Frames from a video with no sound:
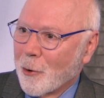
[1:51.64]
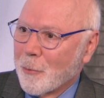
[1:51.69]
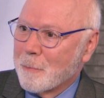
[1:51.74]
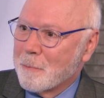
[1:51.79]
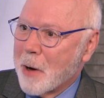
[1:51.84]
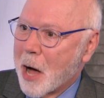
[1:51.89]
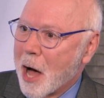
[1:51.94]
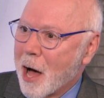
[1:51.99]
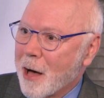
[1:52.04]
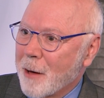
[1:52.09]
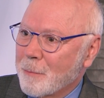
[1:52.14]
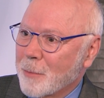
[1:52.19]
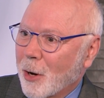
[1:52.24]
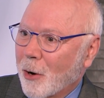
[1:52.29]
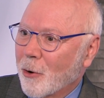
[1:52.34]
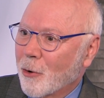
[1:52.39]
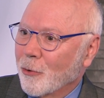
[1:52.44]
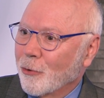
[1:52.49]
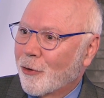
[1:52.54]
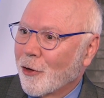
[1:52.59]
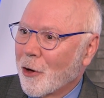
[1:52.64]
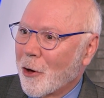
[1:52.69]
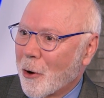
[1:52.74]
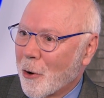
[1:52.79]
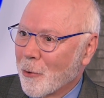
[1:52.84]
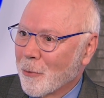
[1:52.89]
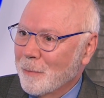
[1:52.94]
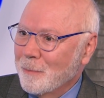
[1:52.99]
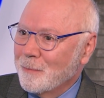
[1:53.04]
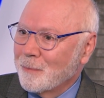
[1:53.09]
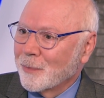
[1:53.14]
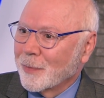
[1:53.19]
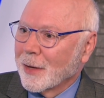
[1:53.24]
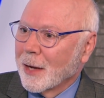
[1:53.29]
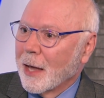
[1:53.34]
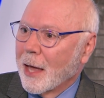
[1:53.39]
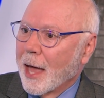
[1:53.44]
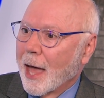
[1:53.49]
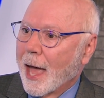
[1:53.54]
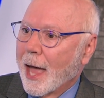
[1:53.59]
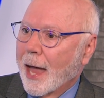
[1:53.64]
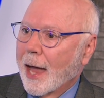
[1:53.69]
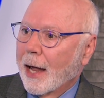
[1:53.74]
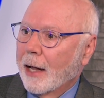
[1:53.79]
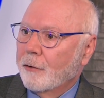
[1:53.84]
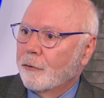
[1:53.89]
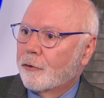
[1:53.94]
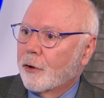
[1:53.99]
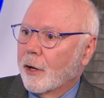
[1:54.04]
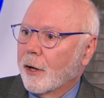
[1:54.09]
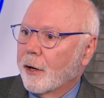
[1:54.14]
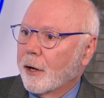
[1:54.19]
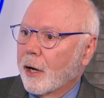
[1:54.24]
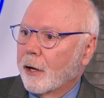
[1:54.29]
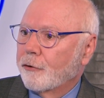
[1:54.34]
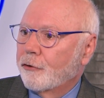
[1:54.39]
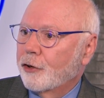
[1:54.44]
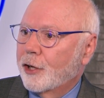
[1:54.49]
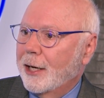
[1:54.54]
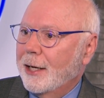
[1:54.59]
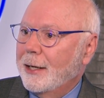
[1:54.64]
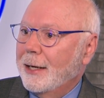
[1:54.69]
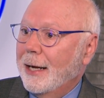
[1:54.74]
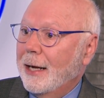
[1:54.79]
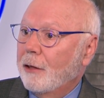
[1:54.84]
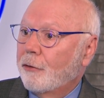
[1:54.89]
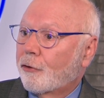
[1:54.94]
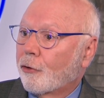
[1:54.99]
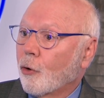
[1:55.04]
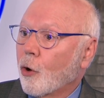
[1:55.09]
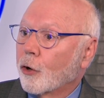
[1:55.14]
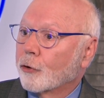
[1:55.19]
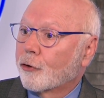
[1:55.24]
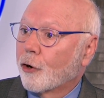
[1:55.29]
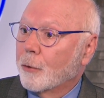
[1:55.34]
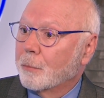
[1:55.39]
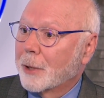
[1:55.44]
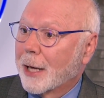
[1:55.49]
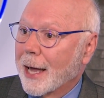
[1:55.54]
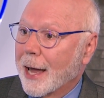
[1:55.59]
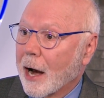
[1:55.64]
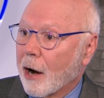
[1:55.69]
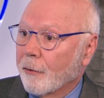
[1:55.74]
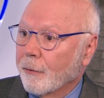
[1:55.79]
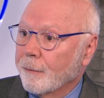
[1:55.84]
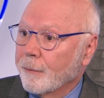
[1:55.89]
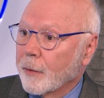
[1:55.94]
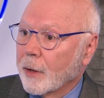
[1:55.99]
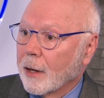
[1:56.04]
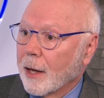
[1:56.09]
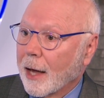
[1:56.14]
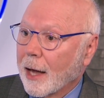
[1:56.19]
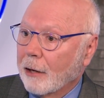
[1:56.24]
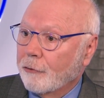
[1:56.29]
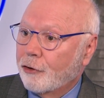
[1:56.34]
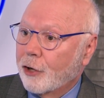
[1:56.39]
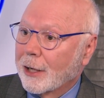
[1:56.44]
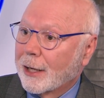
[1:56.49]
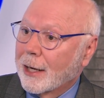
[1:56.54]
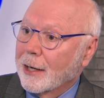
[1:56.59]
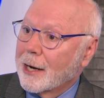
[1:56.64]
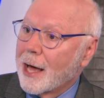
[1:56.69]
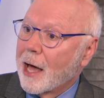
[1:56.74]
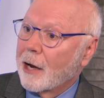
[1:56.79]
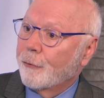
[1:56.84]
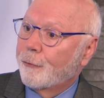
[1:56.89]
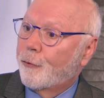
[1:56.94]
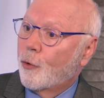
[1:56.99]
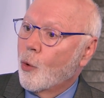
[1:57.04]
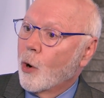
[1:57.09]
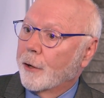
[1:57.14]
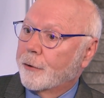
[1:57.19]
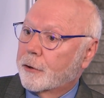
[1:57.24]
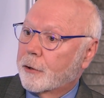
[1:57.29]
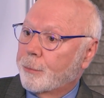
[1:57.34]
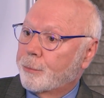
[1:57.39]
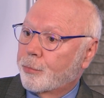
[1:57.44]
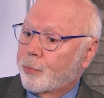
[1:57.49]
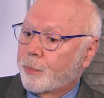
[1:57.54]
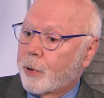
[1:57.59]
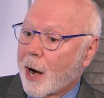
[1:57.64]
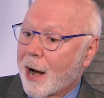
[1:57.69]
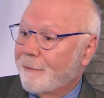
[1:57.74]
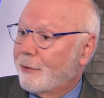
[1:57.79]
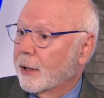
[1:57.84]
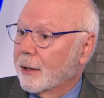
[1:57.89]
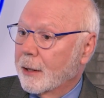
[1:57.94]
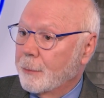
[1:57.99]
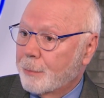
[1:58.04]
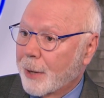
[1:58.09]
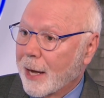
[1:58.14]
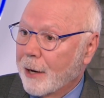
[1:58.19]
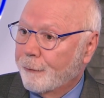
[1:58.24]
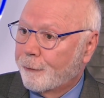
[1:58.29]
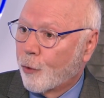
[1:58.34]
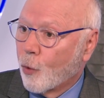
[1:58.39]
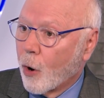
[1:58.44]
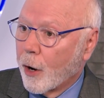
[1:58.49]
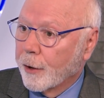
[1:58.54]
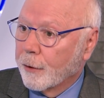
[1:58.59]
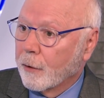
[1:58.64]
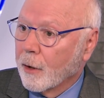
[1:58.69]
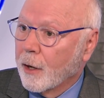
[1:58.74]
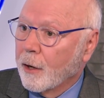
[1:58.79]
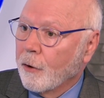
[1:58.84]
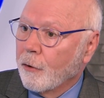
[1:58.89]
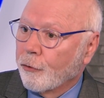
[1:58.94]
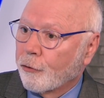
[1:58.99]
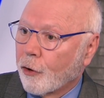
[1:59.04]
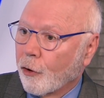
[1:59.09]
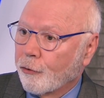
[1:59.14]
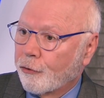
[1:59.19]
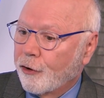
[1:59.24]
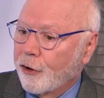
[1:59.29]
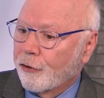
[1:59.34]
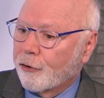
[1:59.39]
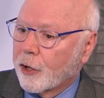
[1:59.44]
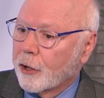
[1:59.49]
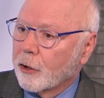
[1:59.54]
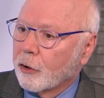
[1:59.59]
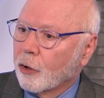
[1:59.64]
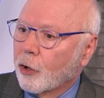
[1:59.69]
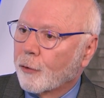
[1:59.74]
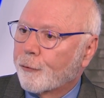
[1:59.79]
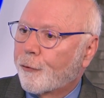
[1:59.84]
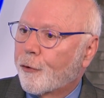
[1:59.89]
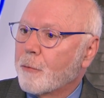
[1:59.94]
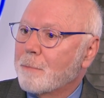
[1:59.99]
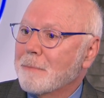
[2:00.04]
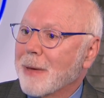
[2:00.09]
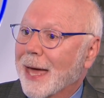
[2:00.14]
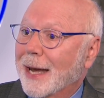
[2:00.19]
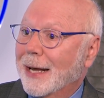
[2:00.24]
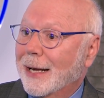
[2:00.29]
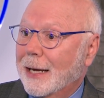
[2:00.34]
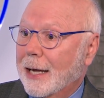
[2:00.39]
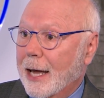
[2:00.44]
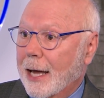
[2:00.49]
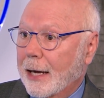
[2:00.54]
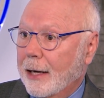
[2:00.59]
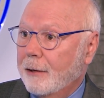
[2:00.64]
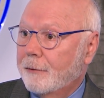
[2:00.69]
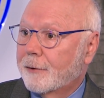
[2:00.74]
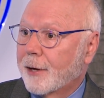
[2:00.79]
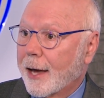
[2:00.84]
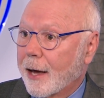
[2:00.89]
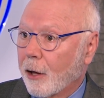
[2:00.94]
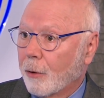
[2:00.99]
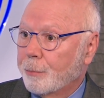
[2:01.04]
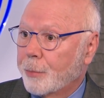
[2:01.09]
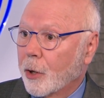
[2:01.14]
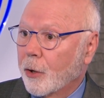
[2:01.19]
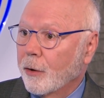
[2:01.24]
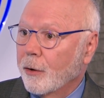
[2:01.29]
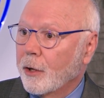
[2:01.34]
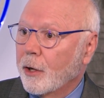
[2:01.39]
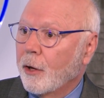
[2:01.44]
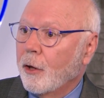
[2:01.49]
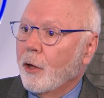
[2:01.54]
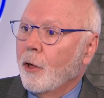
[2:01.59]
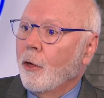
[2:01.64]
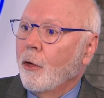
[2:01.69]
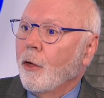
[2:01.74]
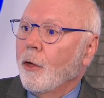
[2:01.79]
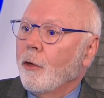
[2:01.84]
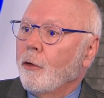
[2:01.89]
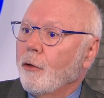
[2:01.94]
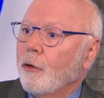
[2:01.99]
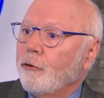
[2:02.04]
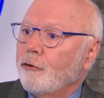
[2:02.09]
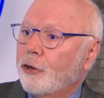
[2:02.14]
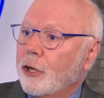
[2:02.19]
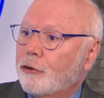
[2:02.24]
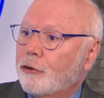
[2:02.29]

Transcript: mom owns a home and she needs long-term care and she cannot afford to privately pay for it. So she's going to look for Medicaid to help her. She